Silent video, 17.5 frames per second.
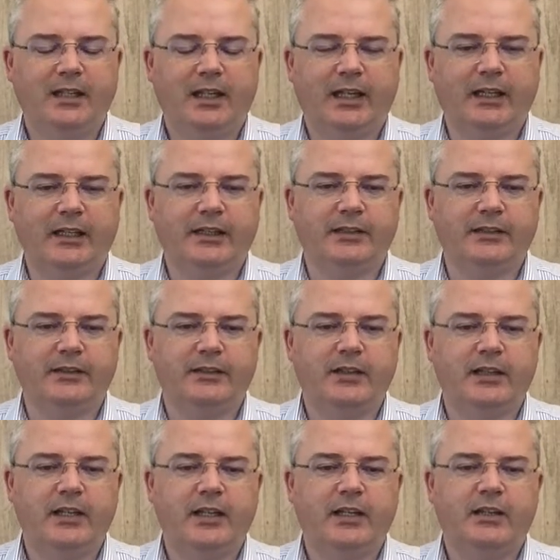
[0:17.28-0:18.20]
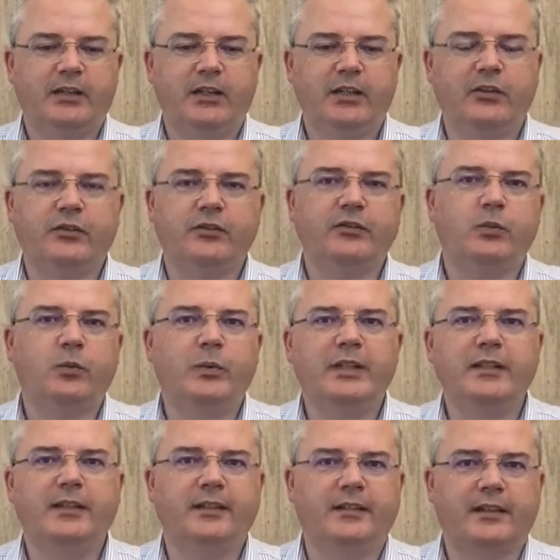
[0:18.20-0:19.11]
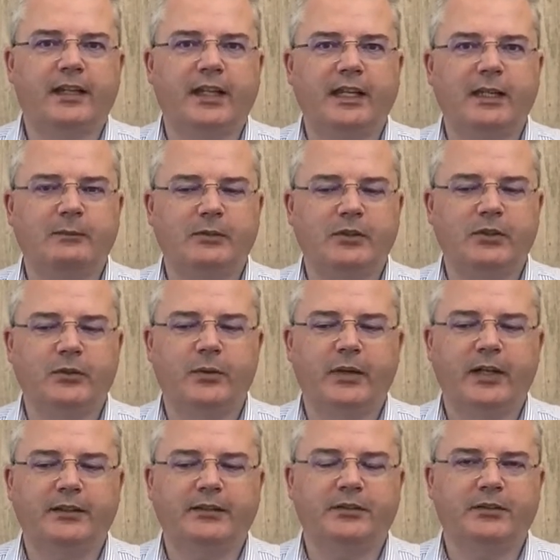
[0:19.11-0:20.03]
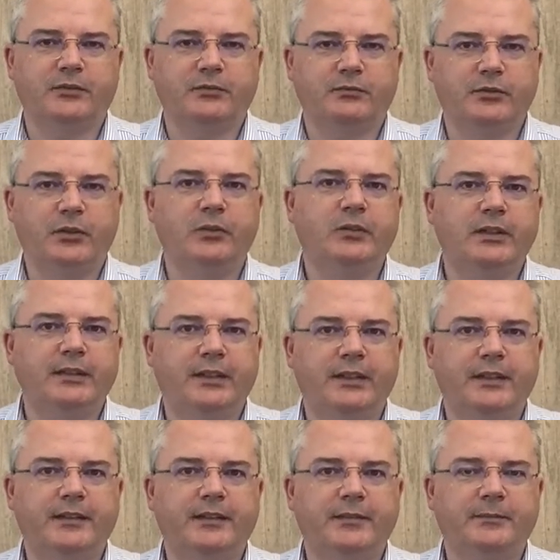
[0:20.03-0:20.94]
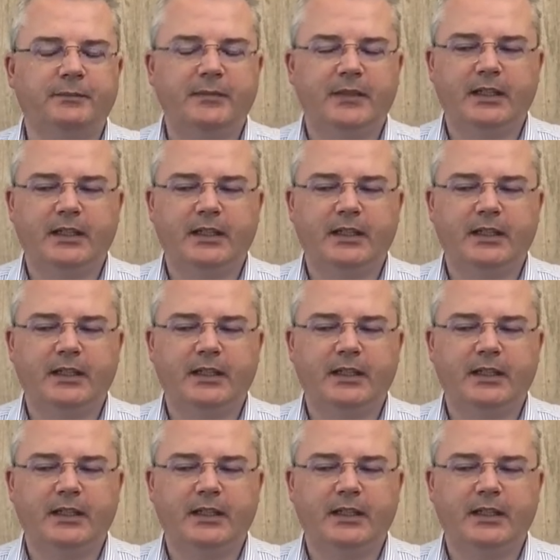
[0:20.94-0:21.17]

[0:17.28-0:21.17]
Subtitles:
And in order to win this game, you had to roll a dice,